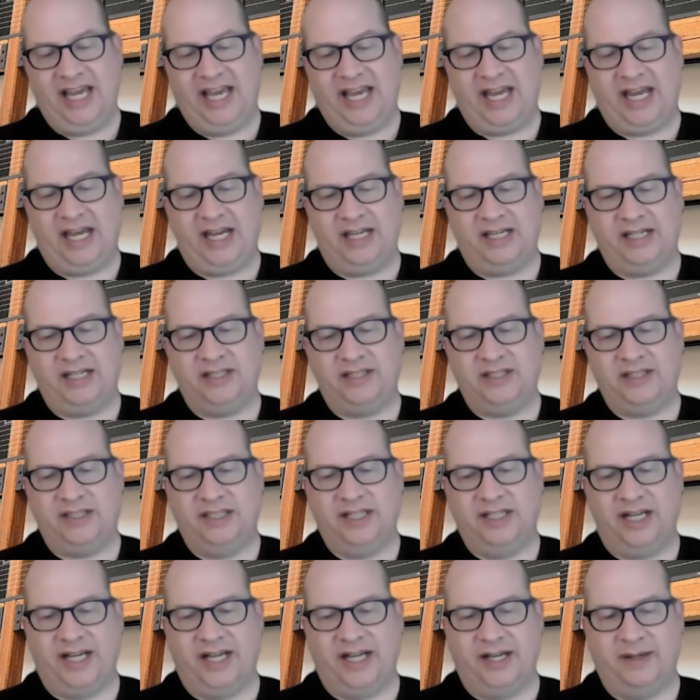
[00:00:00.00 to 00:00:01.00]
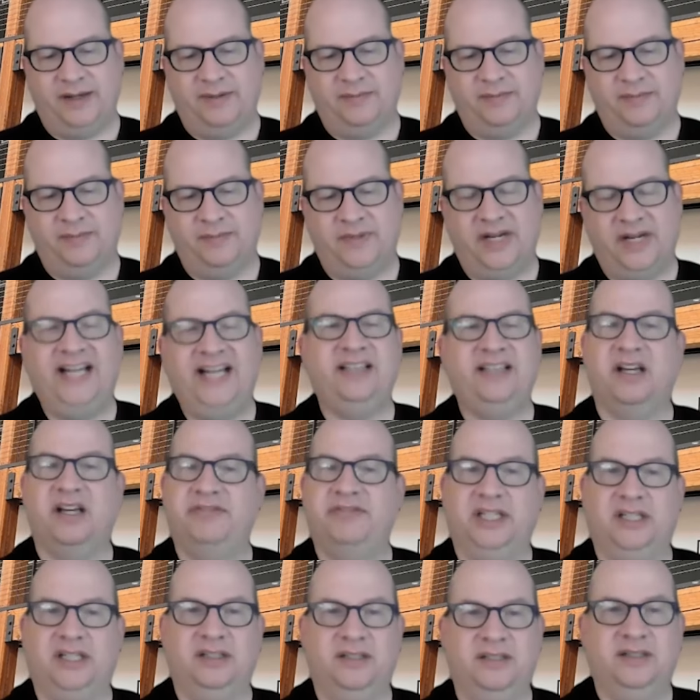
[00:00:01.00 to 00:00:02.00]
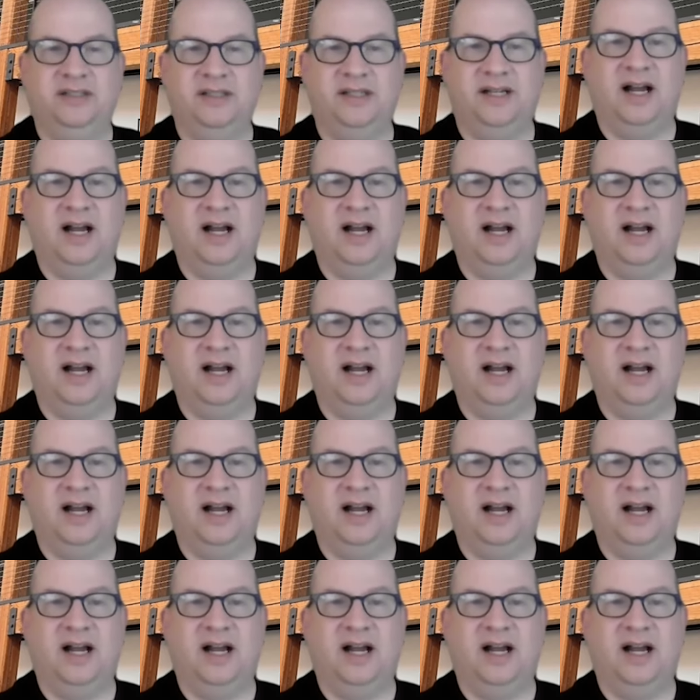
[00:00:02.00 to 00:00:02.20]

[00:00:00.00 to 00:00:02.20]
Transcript: And I love it.